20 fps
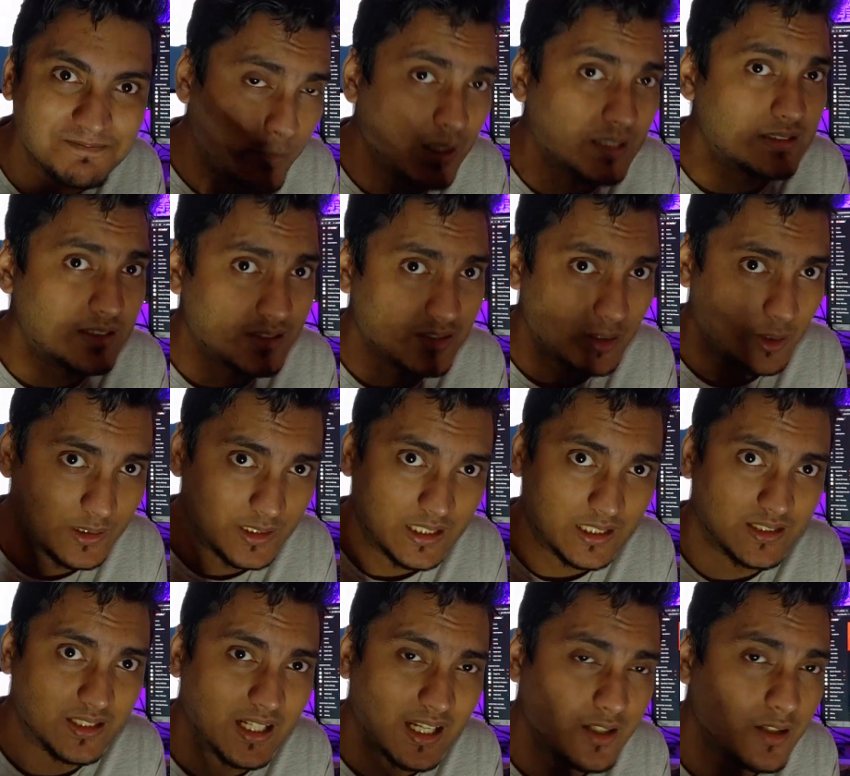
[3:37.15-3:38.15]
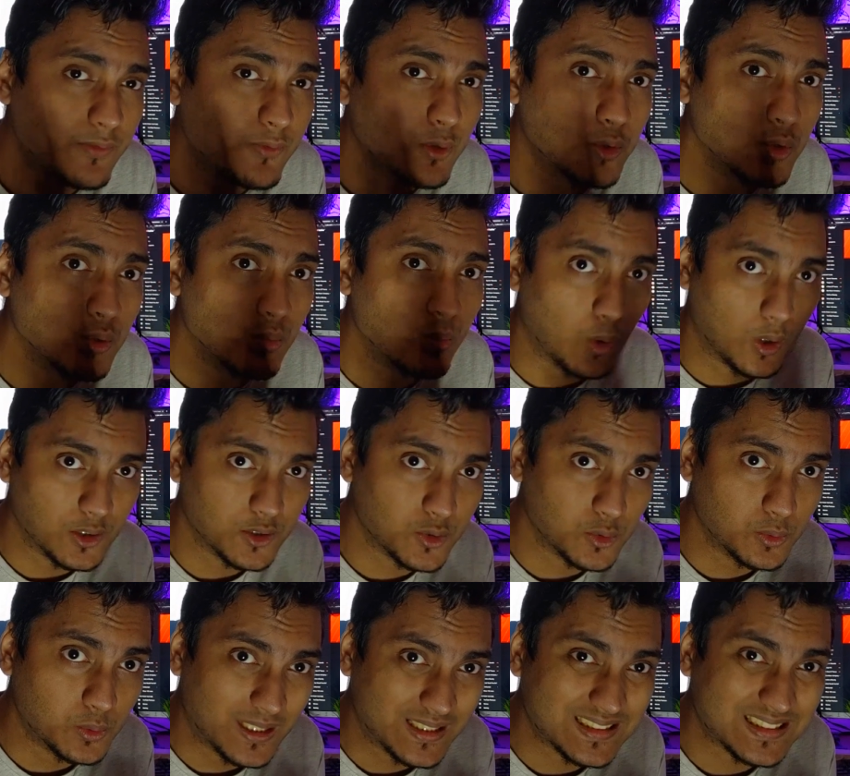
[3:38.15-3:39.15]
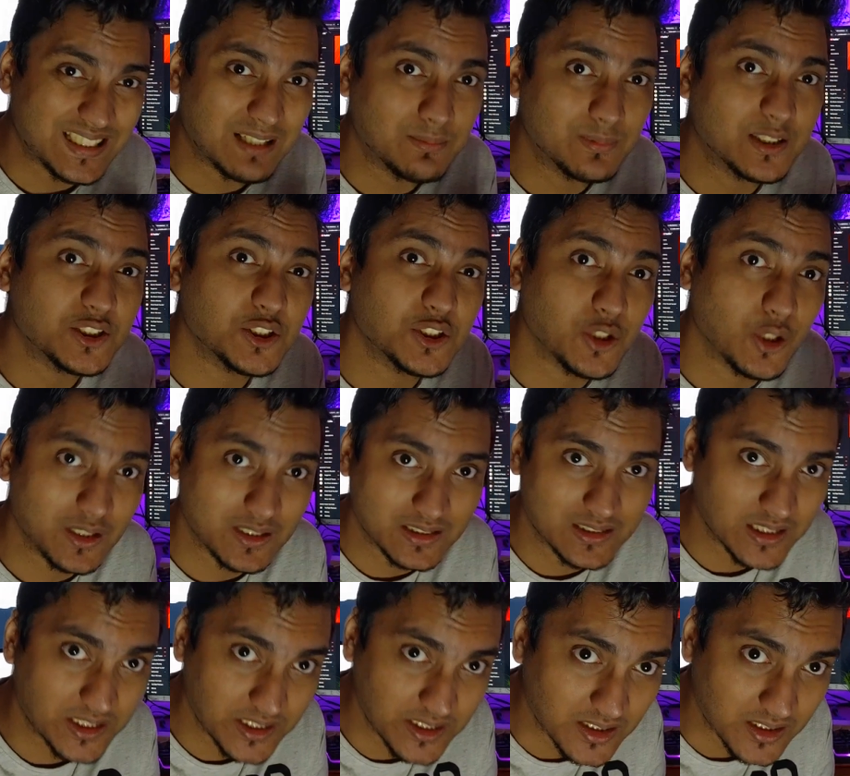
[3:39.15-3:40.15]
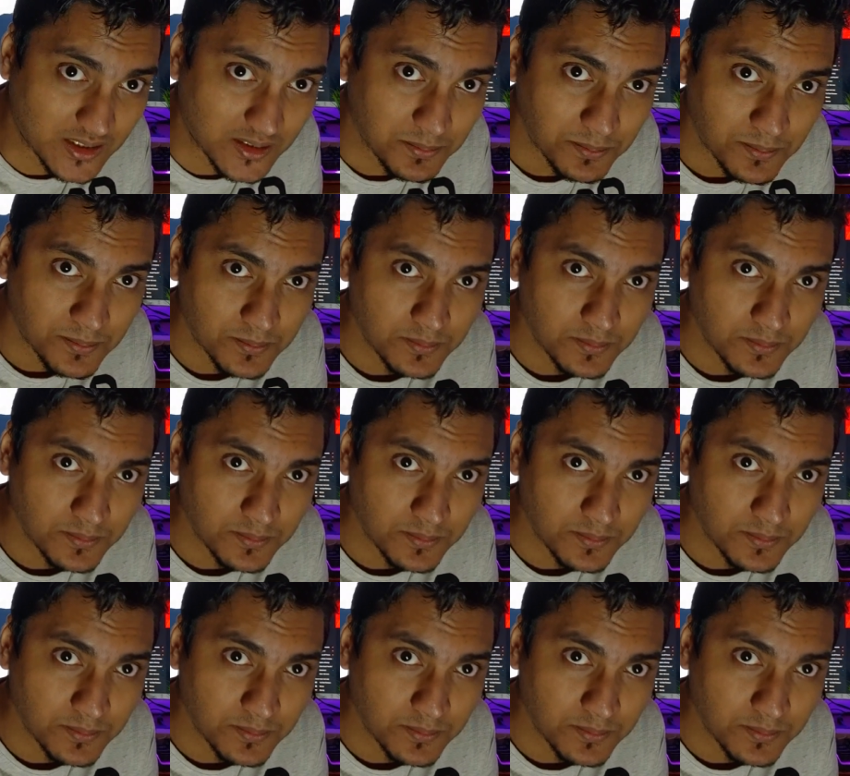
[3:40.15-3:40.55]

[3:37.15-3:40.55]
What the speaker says: But on the other hand, if you do want to establish your career